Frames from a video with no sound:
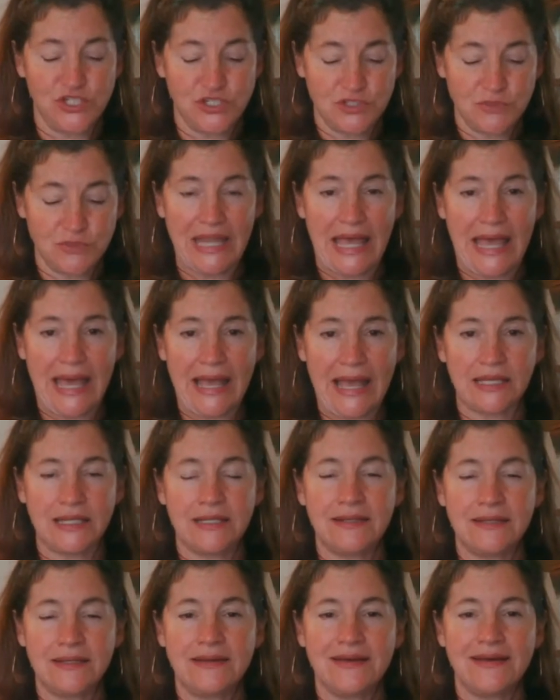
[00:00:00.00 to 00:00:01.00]
which is black,
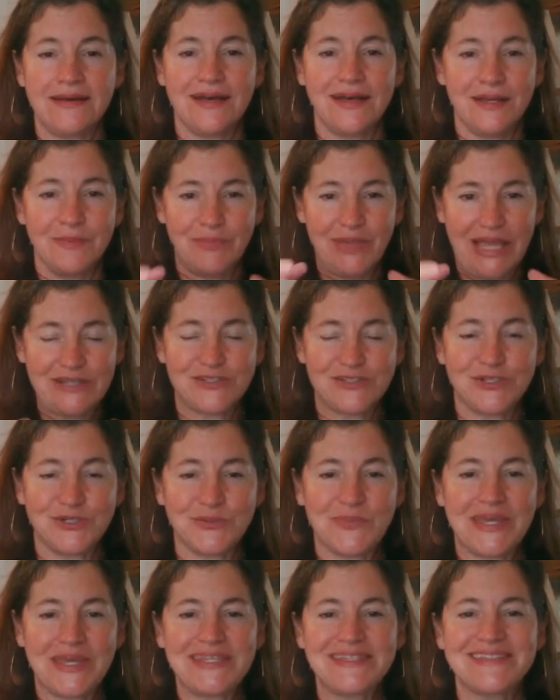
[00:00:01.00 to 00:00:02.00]
uh, black
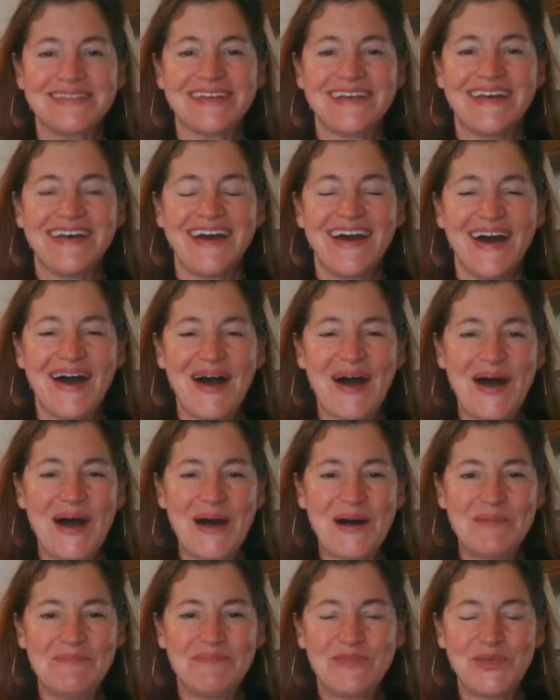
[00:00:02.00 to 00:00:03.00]
stone base,
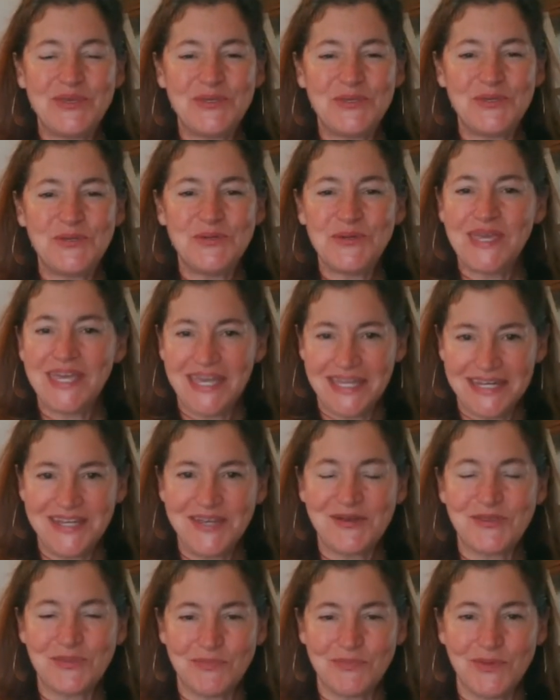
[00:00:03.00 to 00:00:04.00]
um, you can
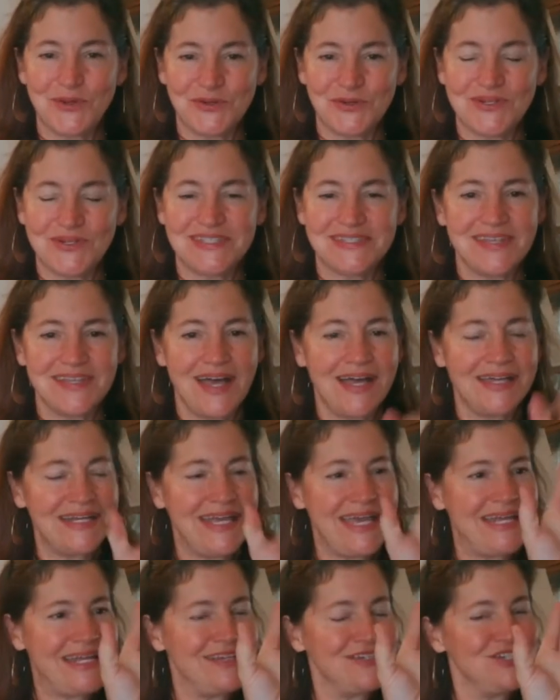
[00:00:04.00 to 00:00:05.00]
hear the motor
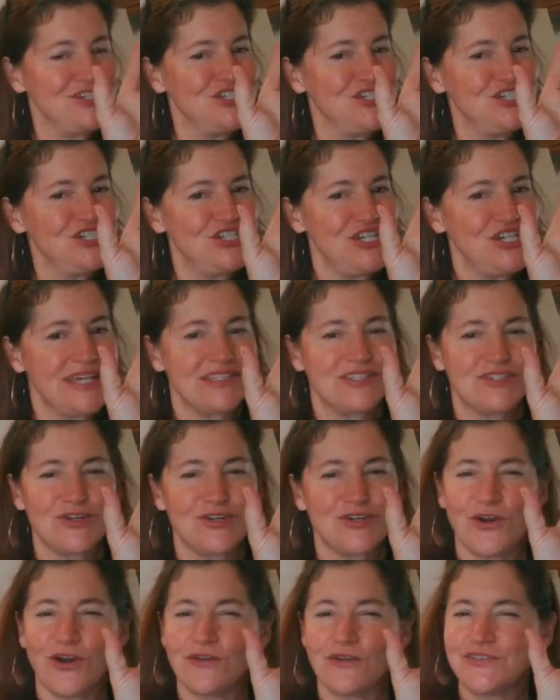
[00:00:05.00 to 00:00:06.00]
inside, and it
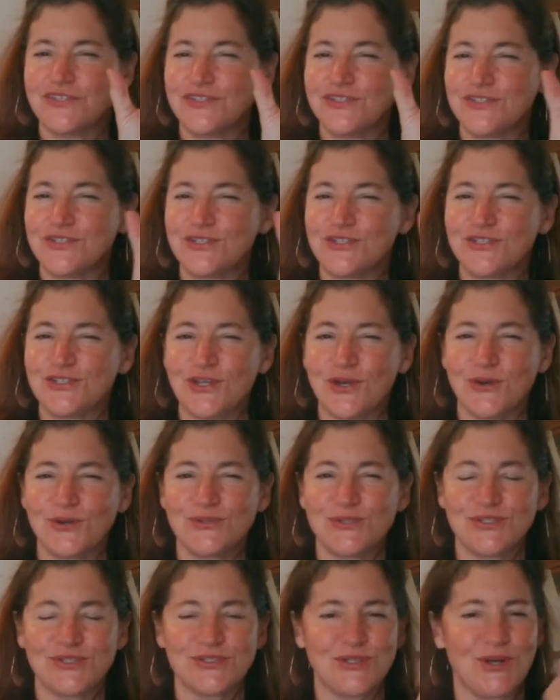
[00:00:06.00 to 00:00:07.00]
just curves
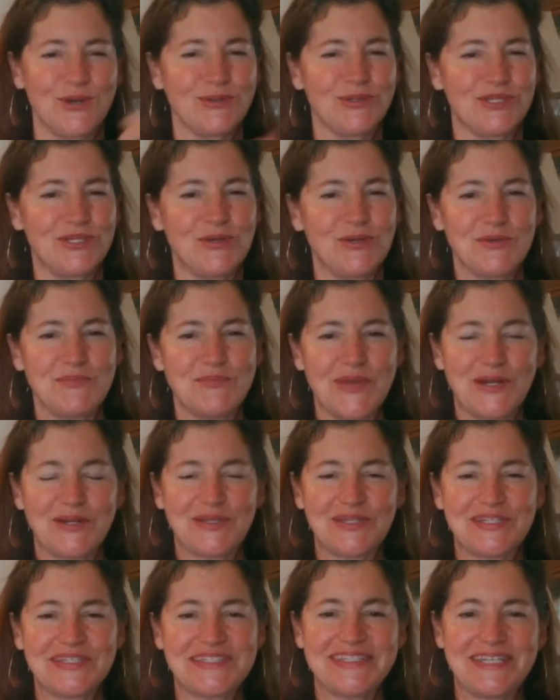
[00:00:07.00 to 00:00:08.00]
so slowly you can
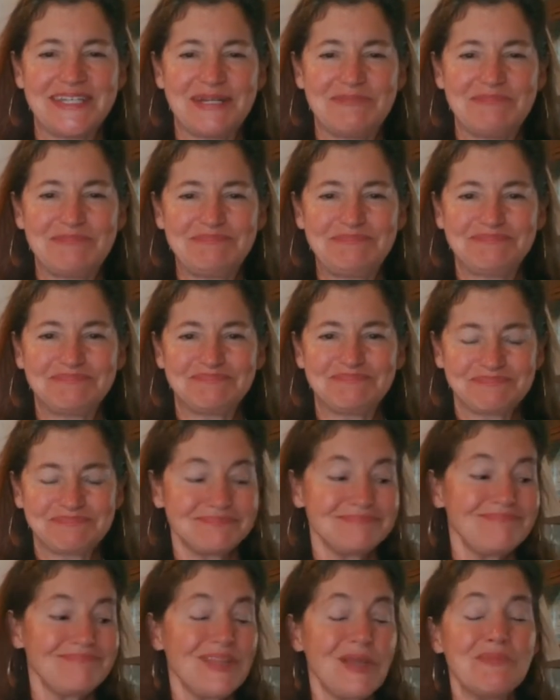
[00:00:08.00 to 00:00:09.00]
barely see it.
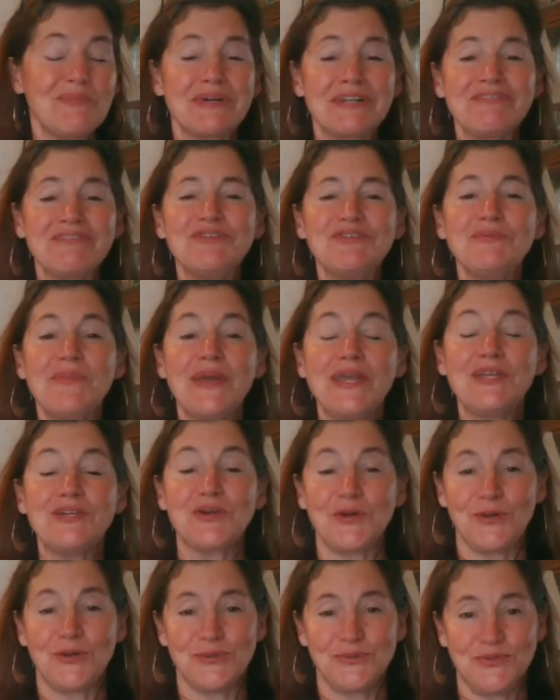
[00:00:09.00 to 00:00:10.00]
But if you make
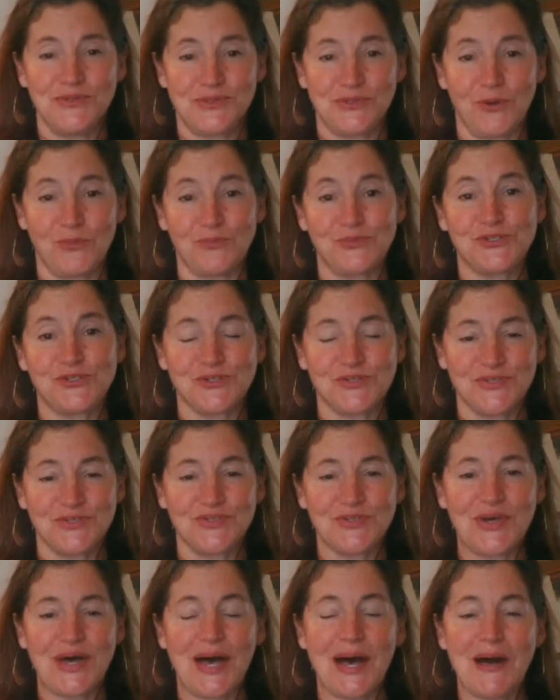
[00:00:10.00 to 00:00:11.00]
your own
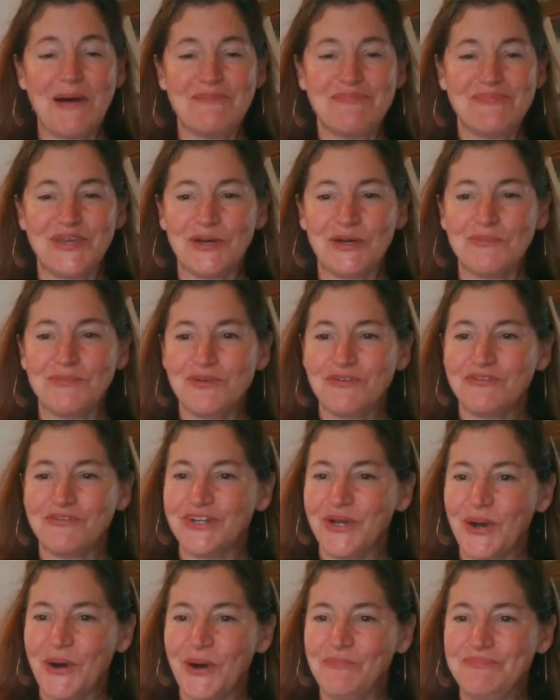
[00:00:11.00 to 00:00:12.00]
sculptures, um, they'll move it
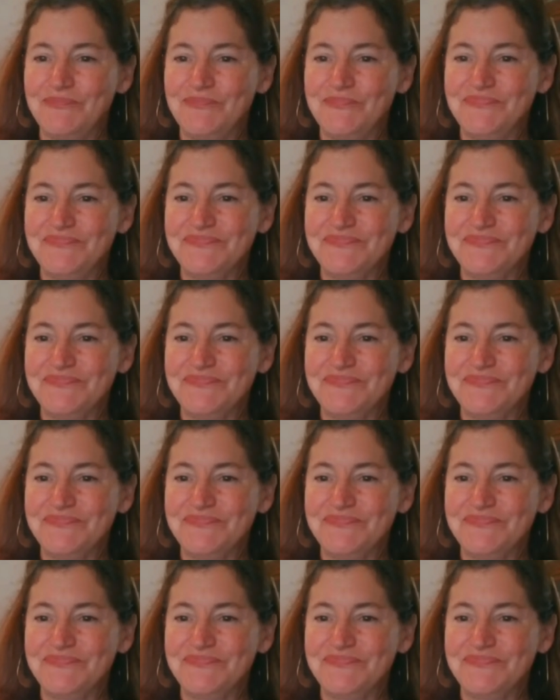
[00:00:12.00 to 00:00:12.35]
home.